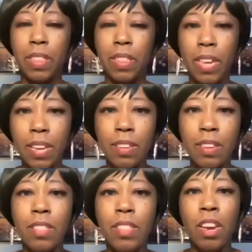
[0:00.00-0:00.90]

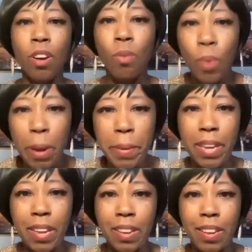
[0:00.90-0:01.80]
Then there are
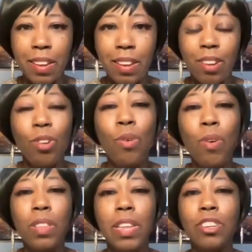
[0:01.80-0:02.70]
women
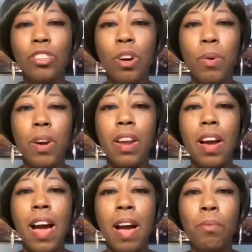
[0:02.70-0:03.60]
who are like, you know what,
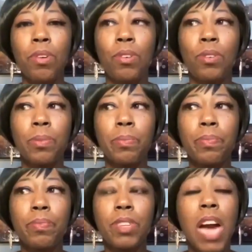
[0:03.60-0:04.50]
I will
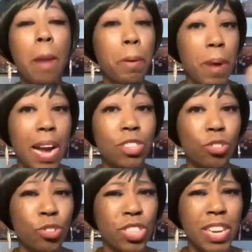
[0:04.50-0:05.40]
compromise
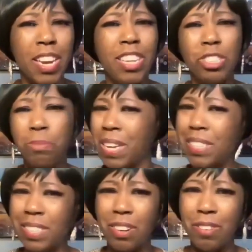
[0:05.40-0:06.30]
or change
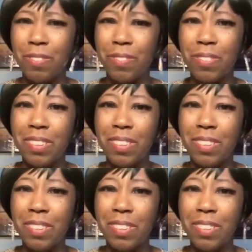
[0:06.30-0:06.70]
myself.